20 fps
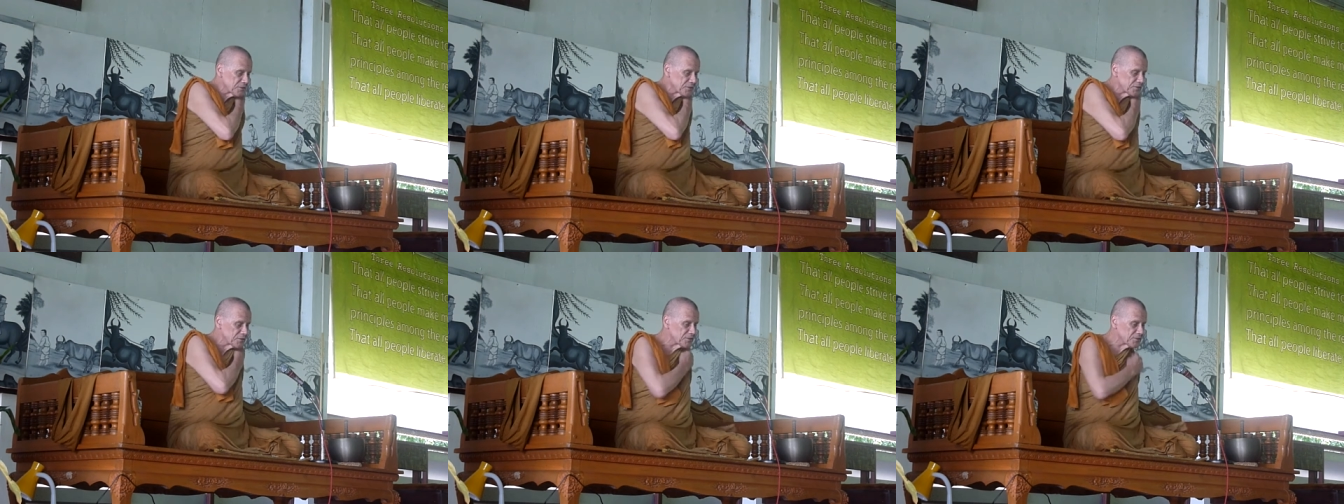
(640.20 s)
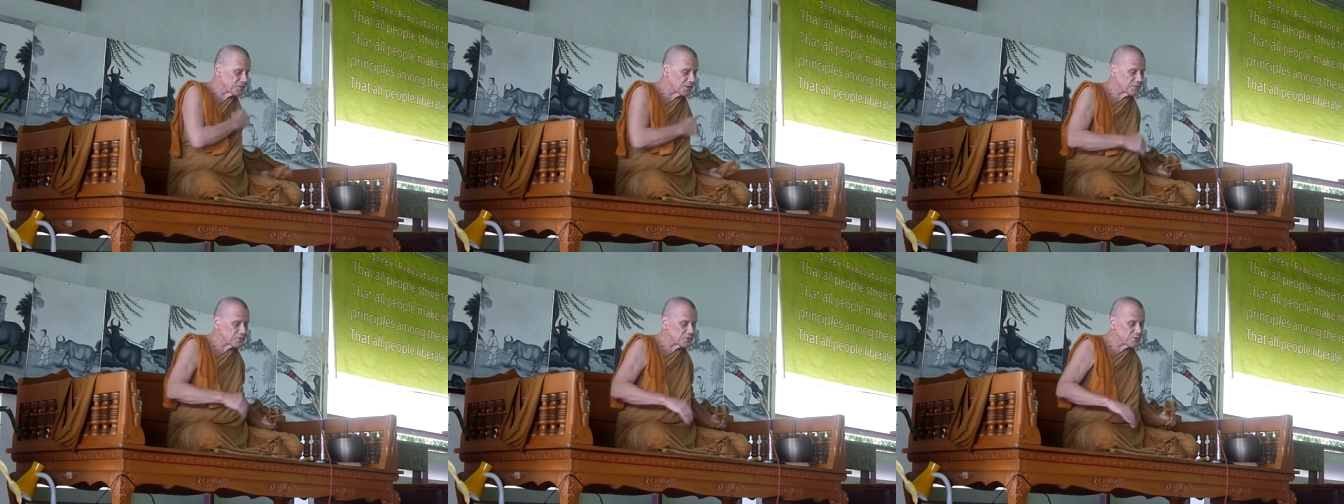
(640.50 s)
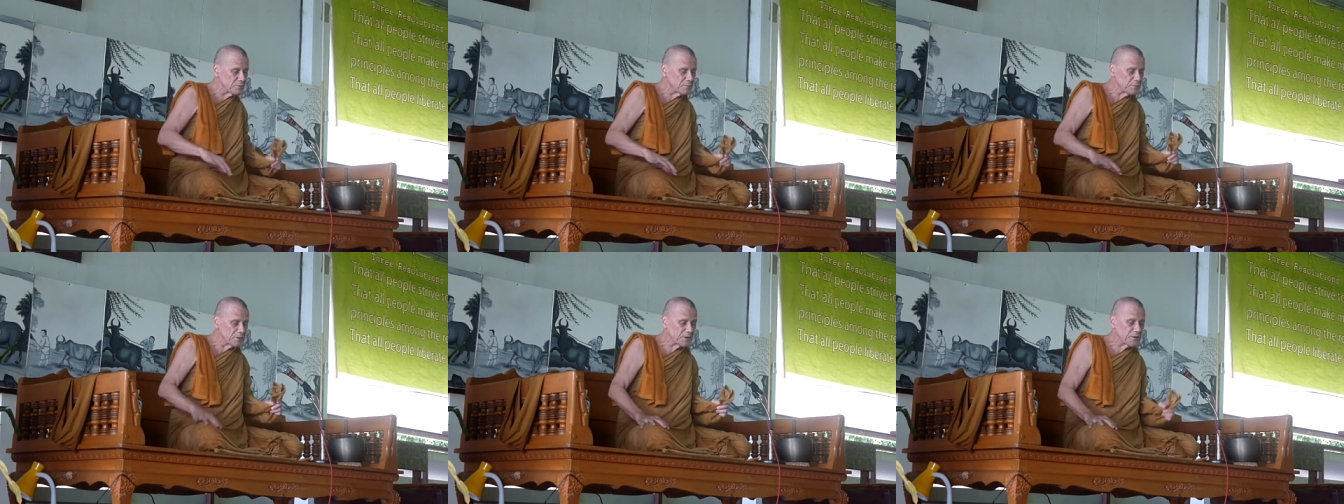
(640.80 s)
is
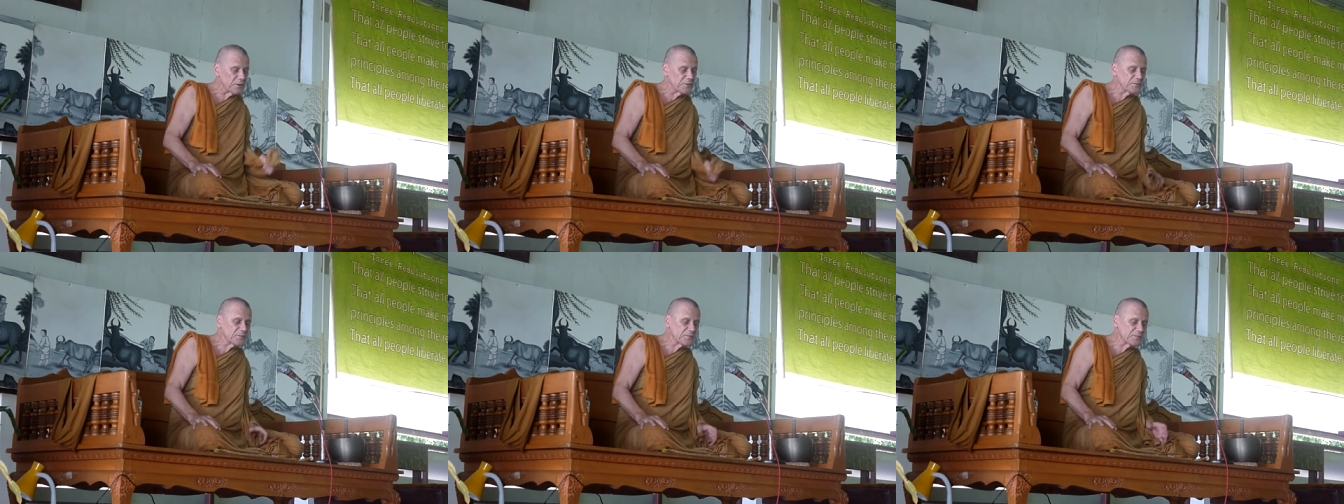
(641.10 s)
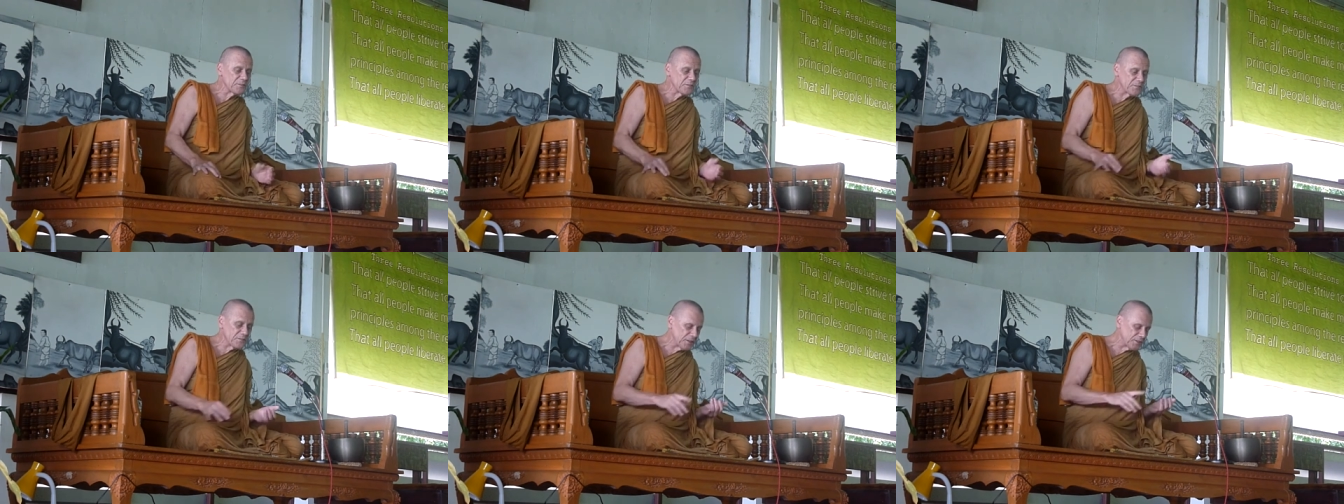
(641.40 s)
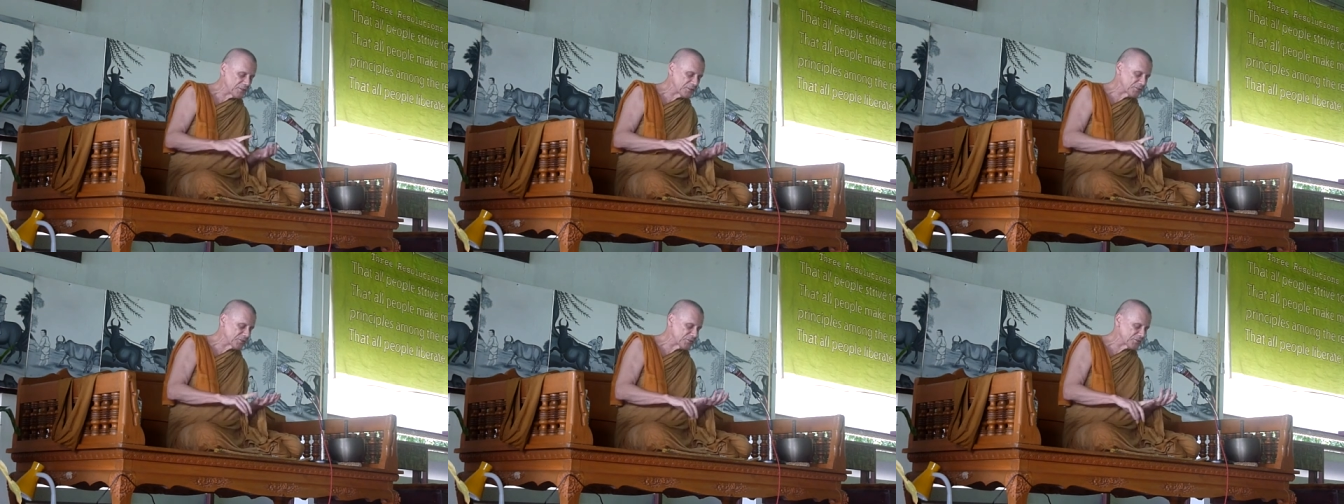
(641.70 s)
essential because the
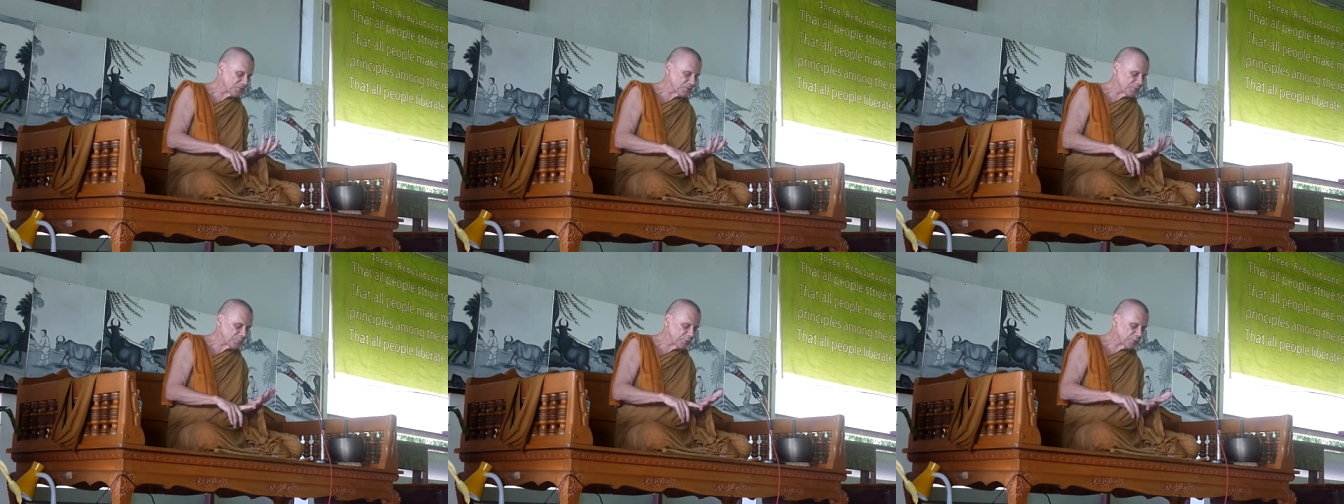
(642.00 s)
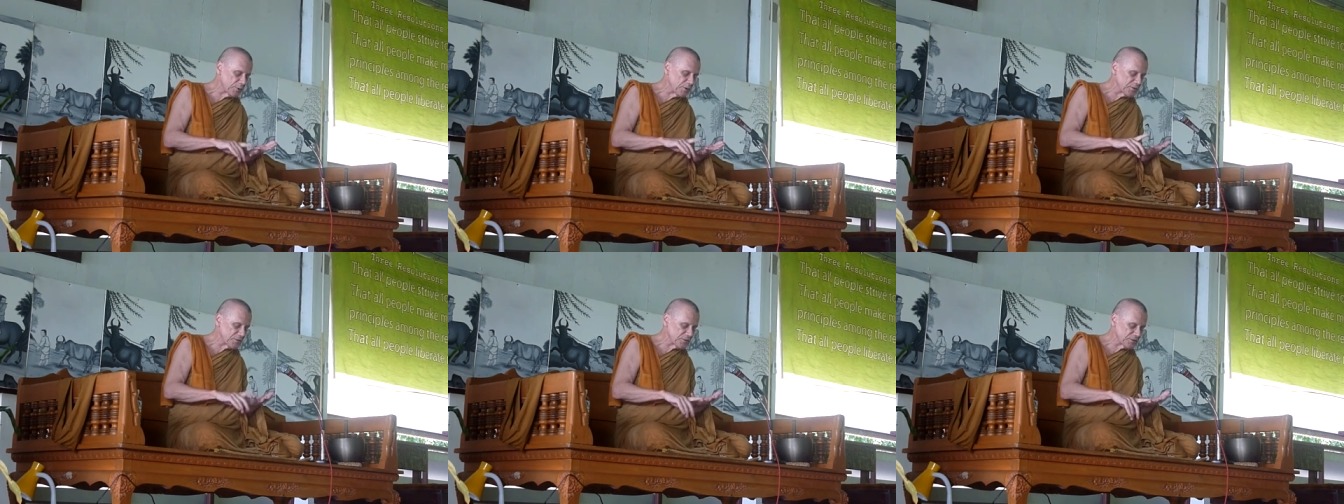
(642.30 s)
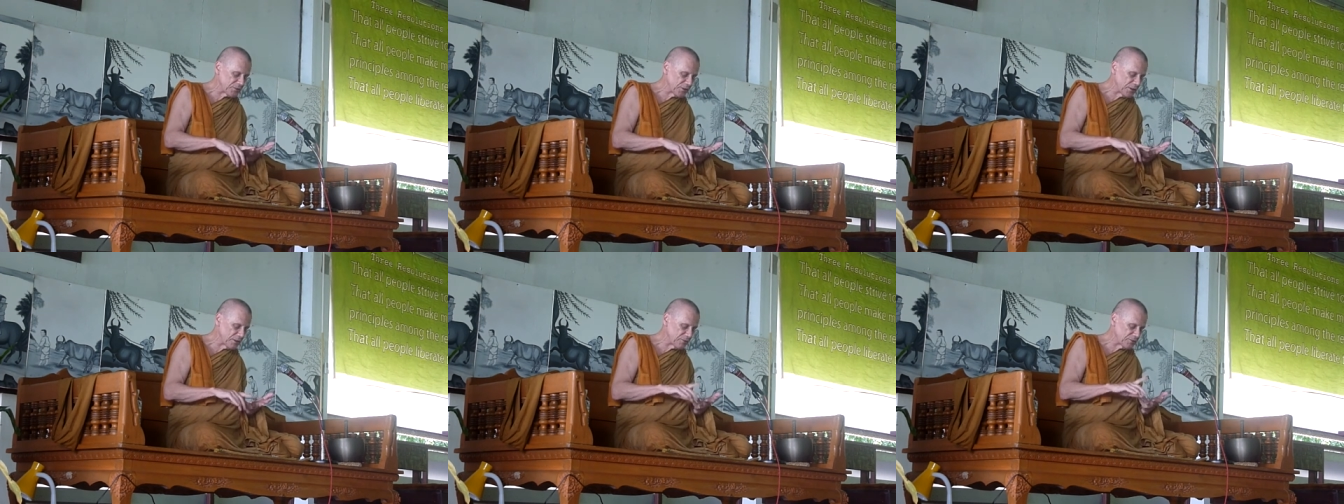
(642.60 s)
things that support the
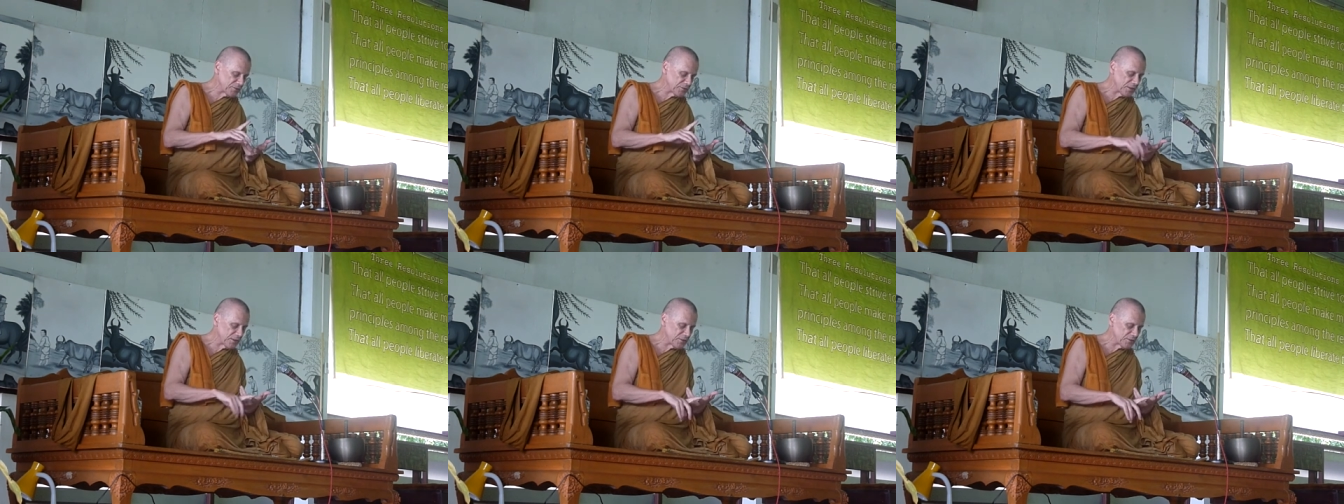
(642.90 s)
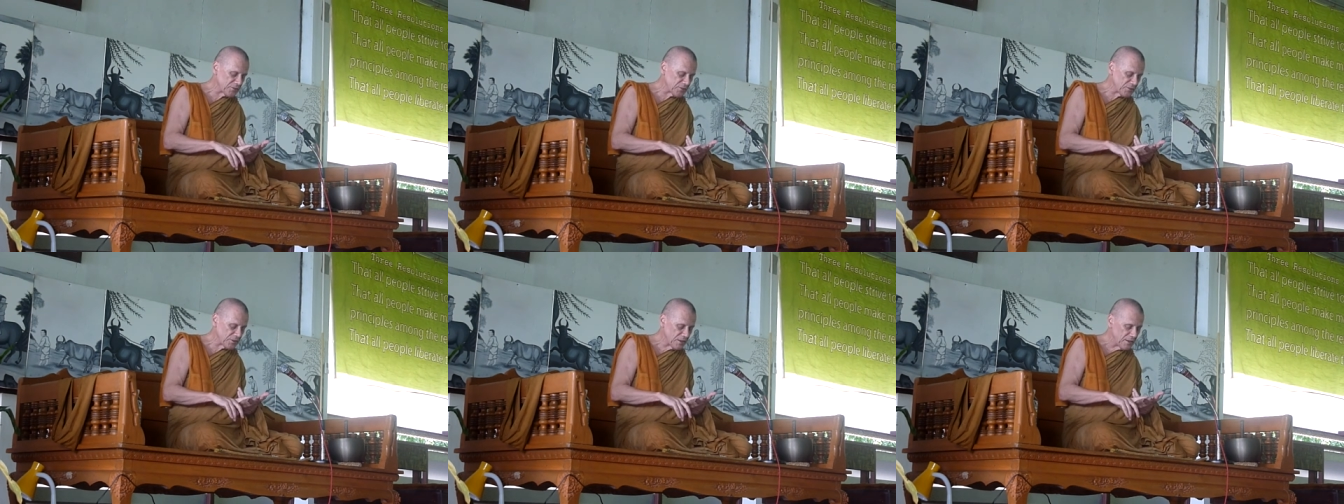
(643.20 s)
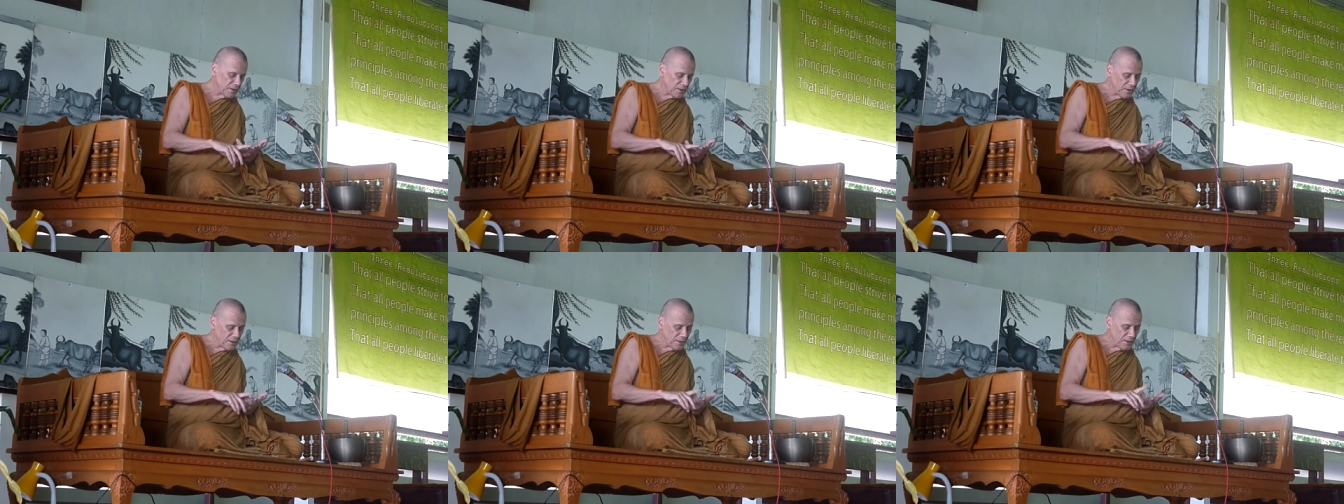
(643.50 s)
self-sense
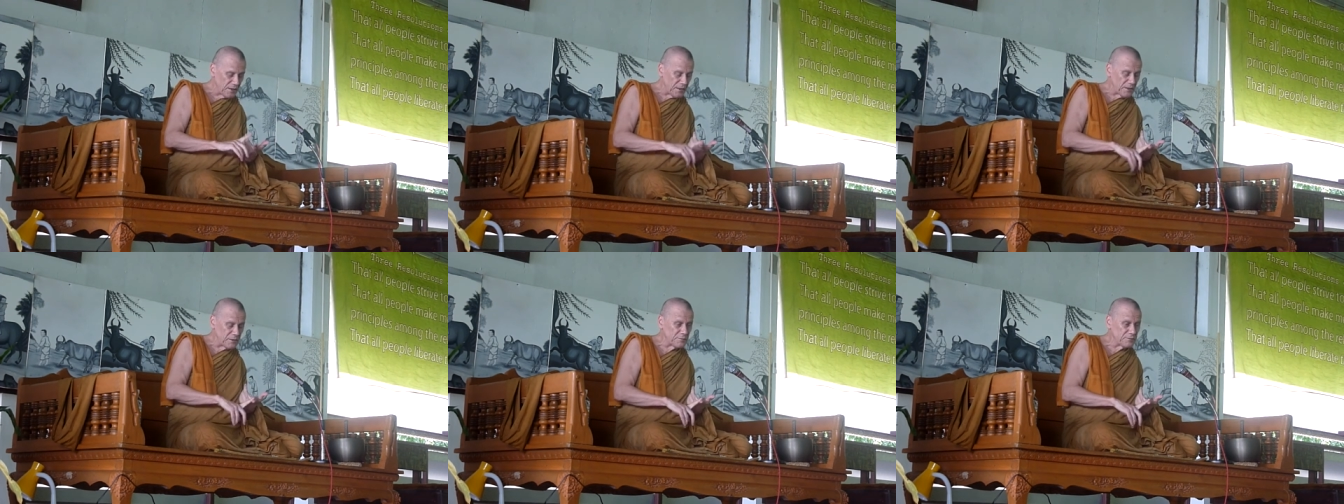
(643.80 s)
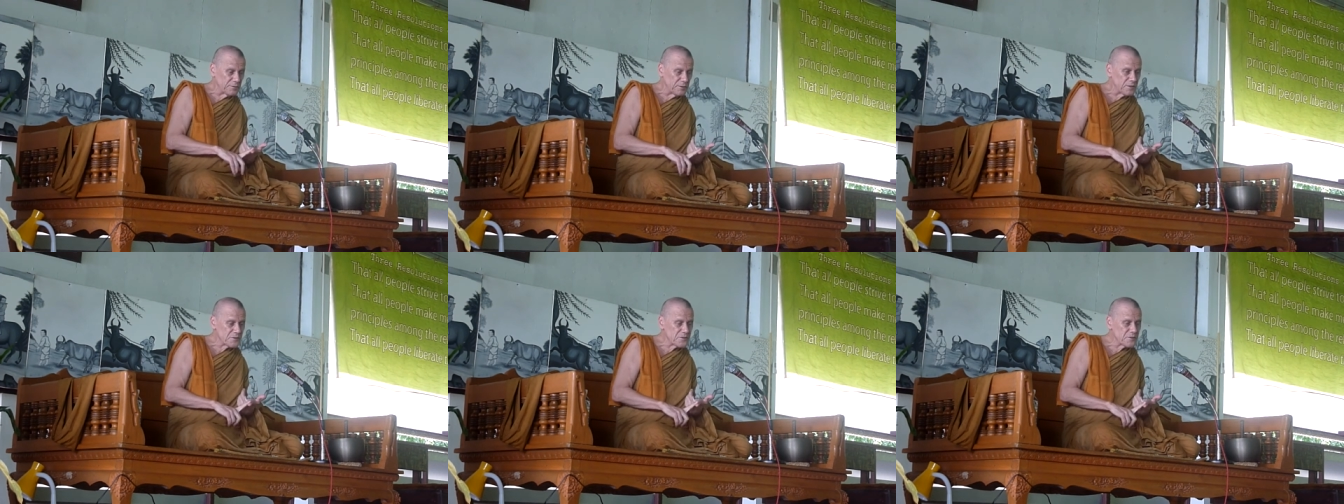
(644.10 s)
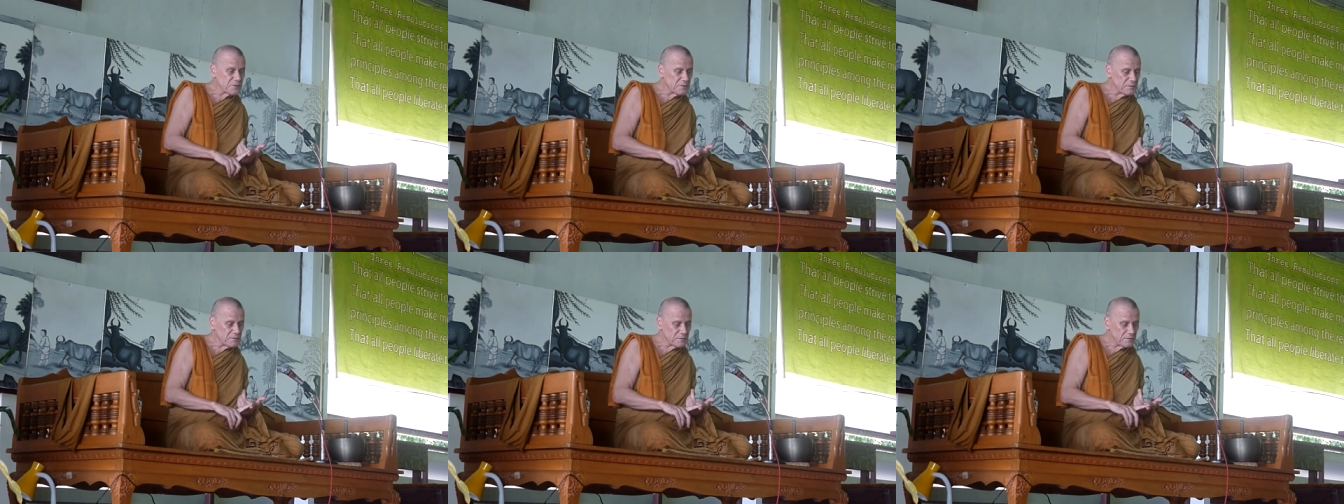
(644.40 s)
are
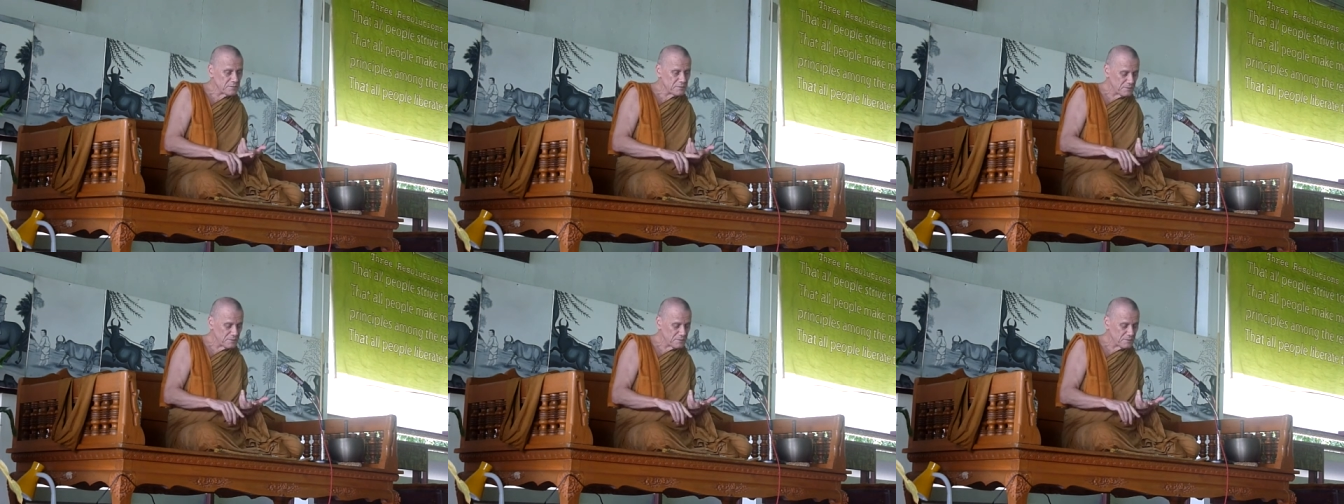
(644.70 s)
aversion,